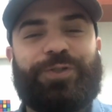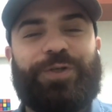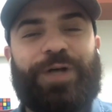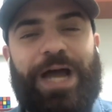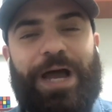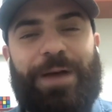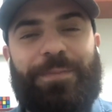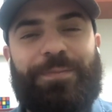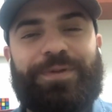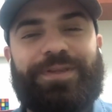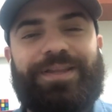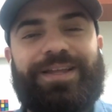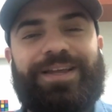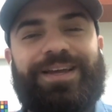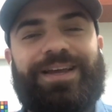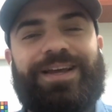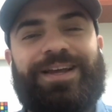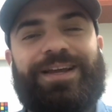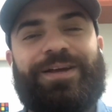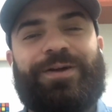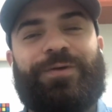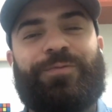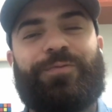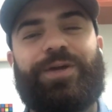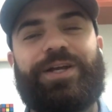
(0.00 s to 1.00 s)
you a happy day and
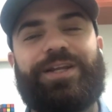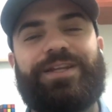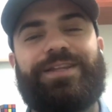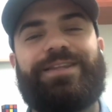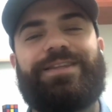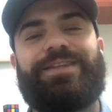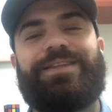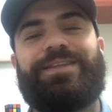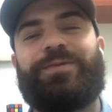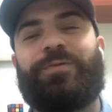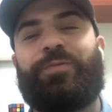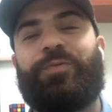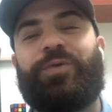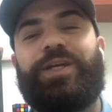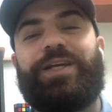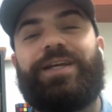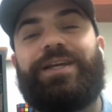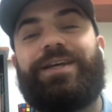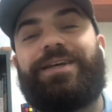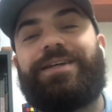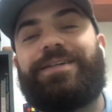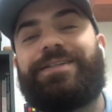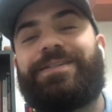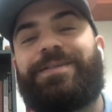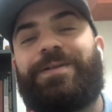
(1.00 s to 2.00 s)
a great
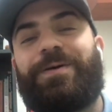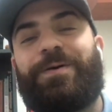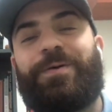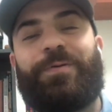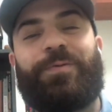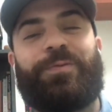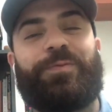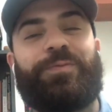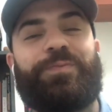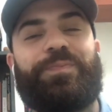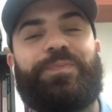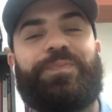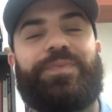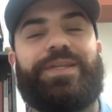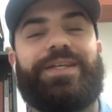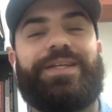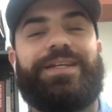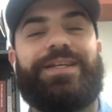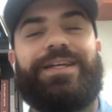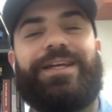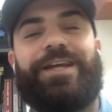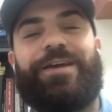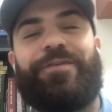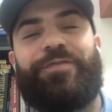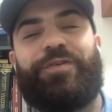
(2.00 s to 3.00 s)
week. So
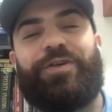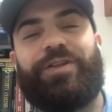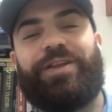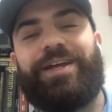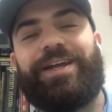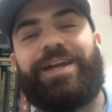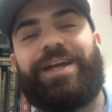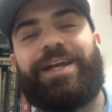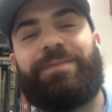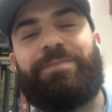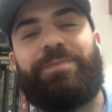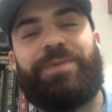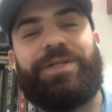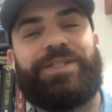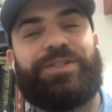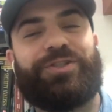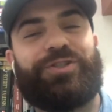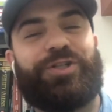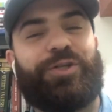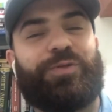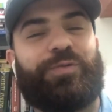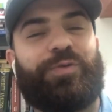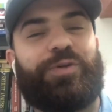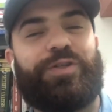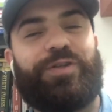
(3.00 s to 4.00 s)
if you like it, please
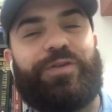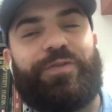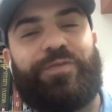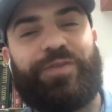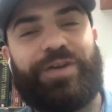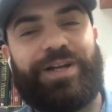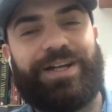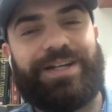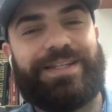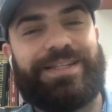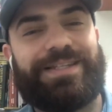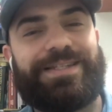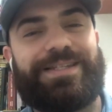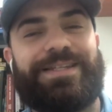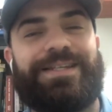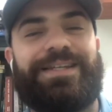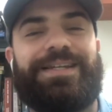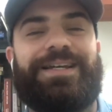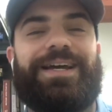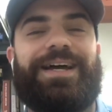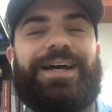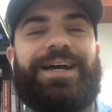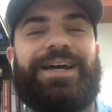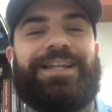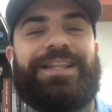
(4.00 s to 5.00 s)
share it with your friends
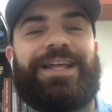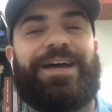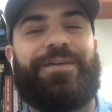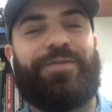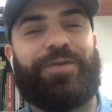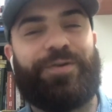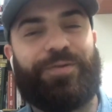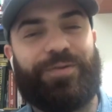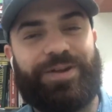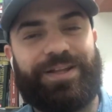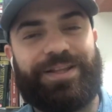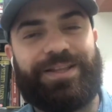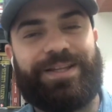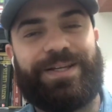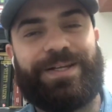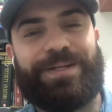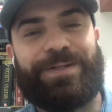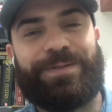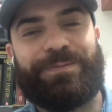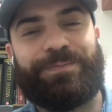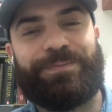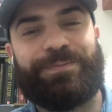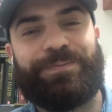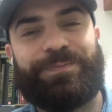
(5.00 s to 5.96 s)
and have a great day.